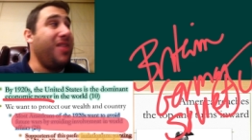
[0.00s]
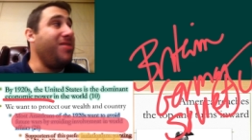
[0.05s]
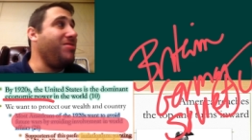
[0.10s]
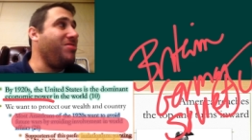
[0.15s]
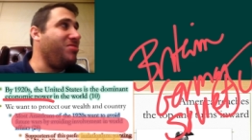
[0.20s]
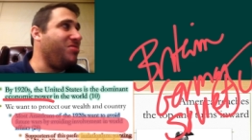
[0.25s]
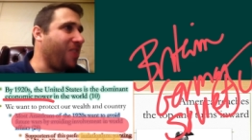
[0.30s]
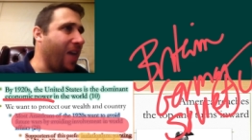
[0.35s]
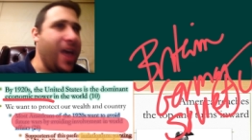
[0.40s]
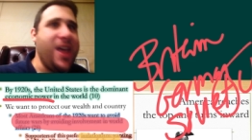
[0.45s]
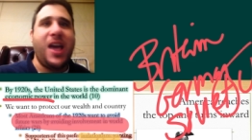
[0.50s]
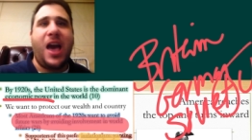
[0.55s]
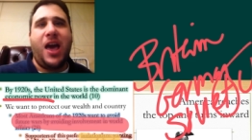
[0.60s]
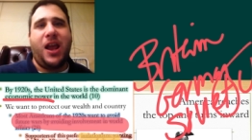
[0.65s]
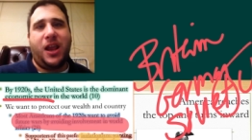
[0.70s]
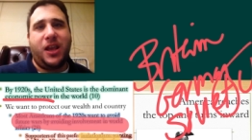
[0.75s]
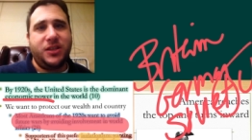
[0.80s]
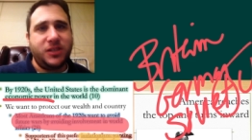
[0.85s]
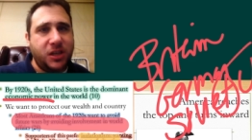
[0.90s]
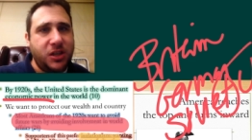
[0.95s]
They got
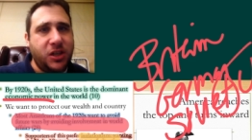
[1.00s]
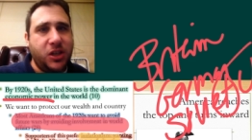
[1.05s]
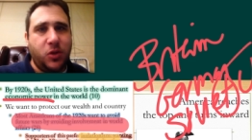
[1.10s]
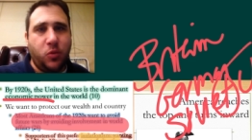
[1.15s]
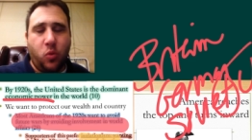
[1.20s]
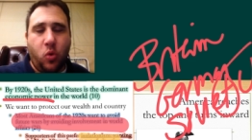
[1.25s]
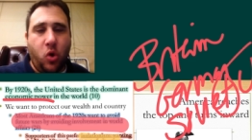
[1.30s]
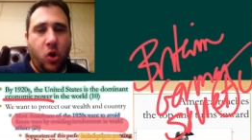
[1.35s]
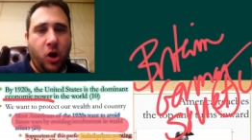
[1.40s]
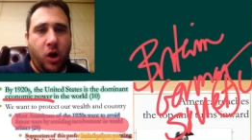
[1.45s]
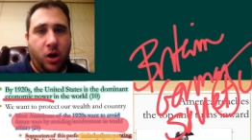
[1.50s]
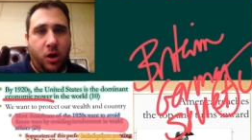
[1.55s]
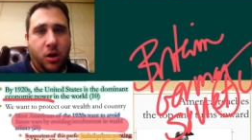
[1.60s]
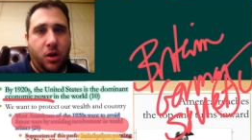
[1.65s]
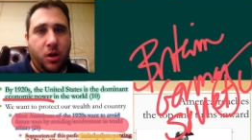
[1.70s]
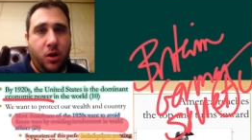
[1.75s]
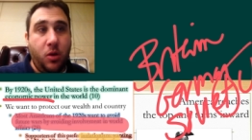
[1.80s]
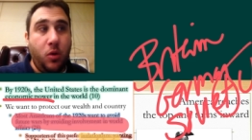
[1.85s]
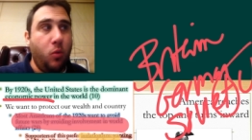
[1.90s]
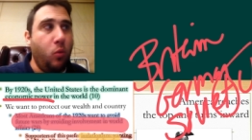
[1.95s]
us into the war.
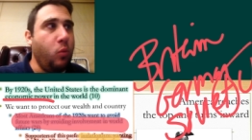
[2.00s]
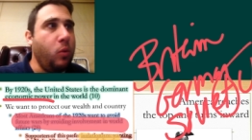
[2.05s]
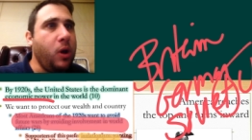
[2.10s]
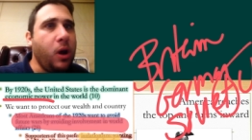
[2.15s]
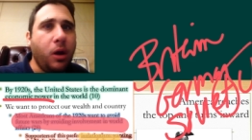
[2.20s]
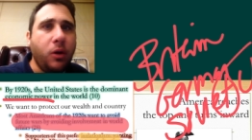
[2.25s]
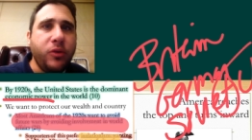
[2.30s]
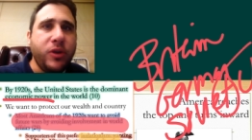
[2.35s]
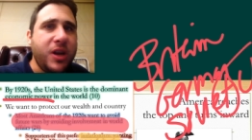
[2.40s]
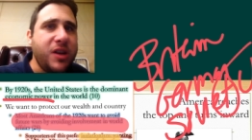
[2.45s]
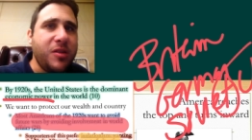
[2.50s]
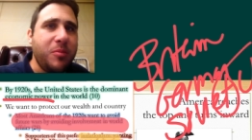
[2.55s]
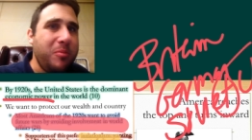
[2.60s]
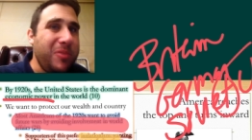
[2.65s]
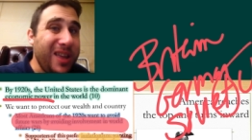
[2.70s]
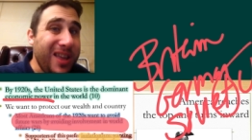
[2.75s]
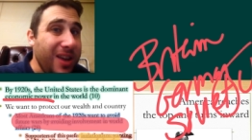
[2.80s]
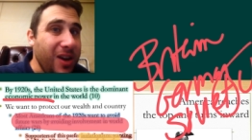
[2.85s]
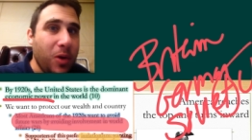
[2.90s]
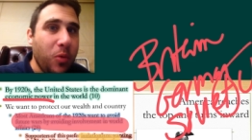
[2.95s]
We don't need to be in a